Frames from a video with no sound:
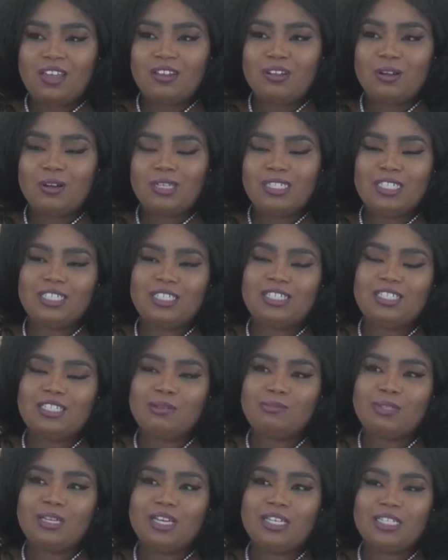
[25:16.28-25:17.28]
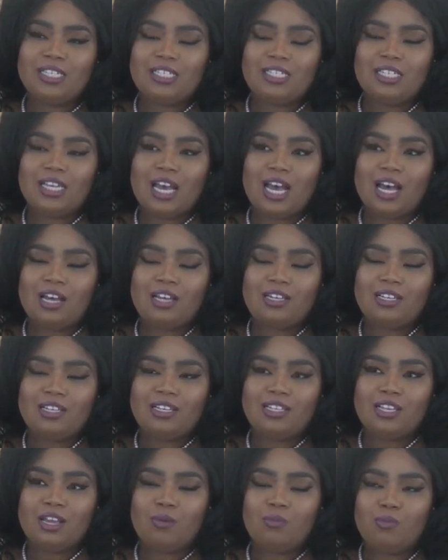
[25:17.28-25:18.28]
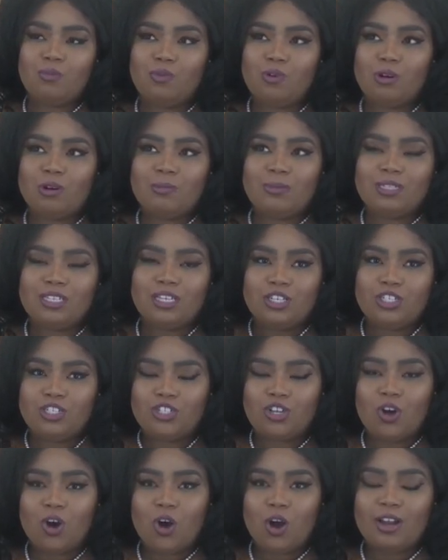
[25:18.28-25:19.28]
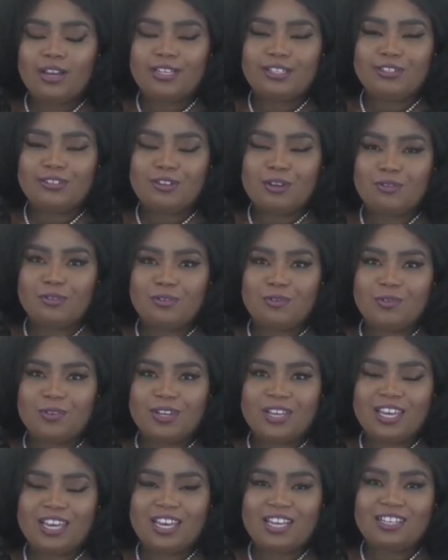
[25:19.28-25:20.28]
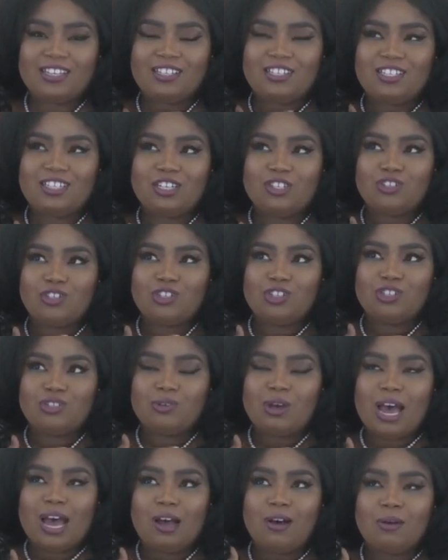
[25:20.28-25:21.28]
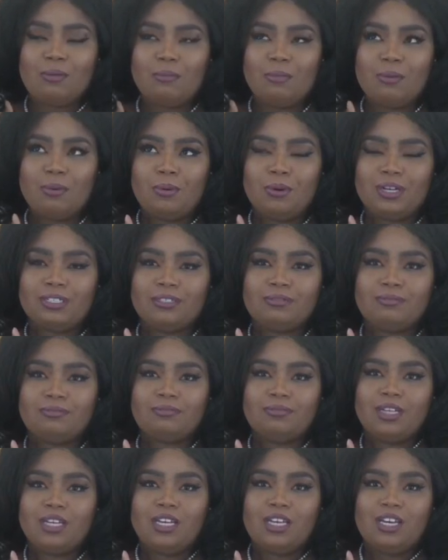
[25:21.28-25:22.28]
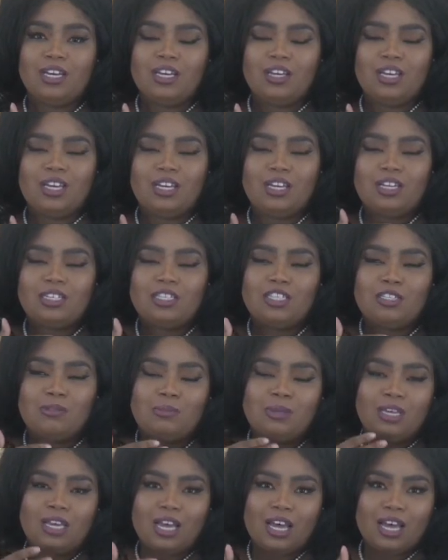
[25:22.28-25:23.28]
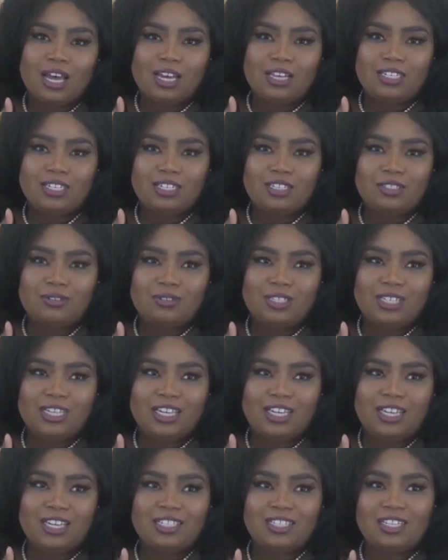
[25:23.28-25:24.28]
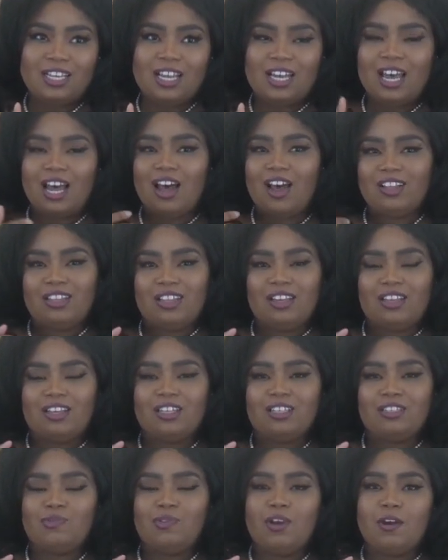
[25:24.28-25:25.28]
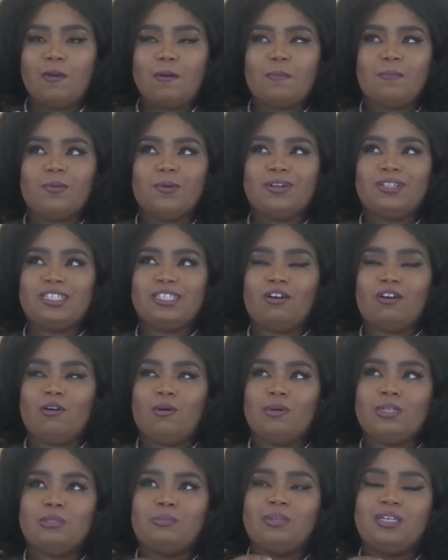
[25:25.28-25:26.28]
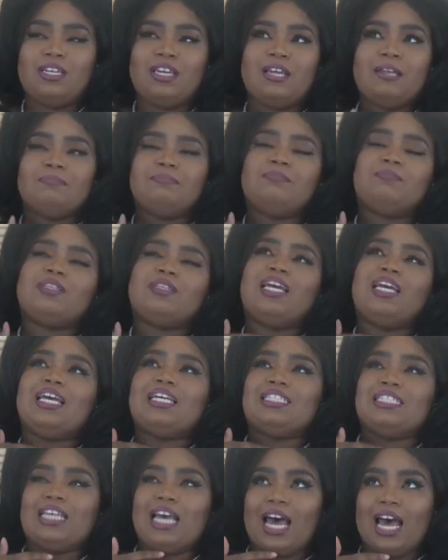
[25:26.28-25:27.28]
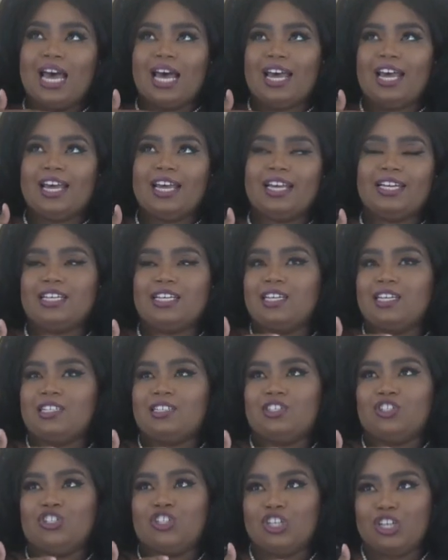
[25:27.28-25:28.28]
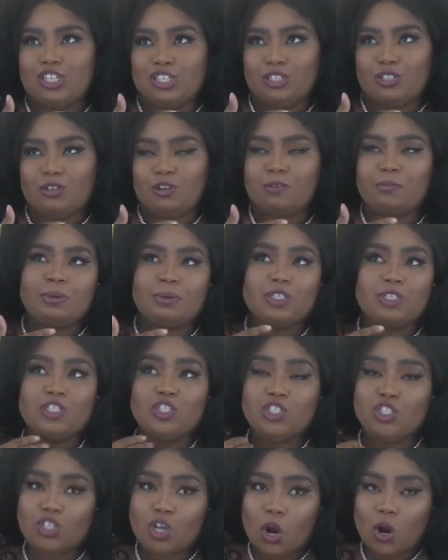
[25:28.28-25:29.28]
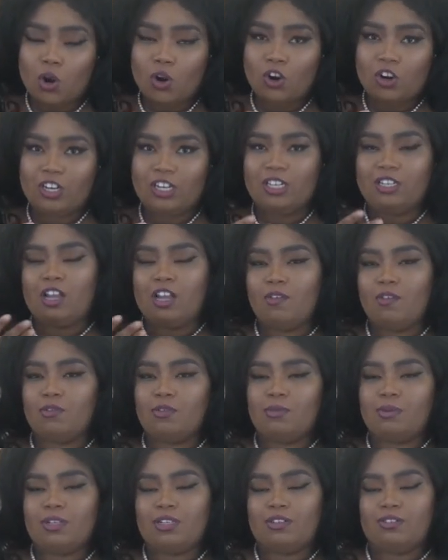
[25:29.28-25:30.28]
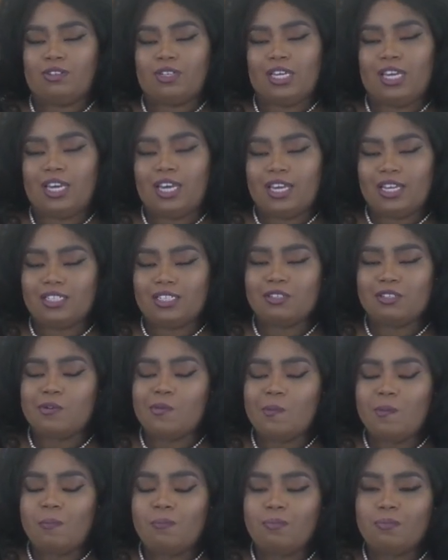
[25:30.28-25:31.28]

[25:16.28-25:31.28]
you know, it's just some things in childhood that warm and touch your heart that you never forget. And it teaches you how important it is to be kind to little kids. Like, I think it's very important to always be as kind, as gentle, but stern and loving with little kids.